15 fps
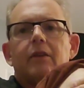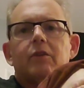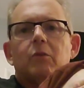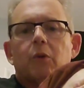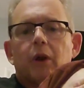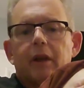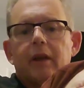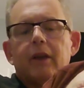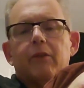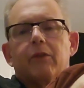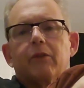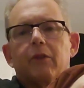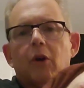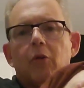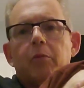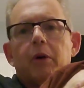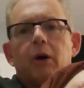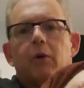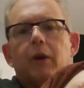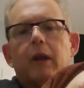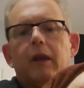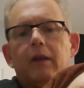to where it gets so
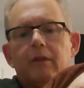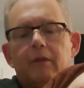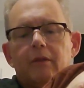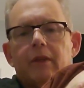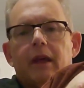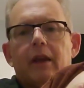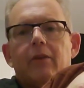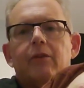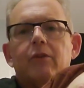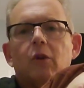bony that it's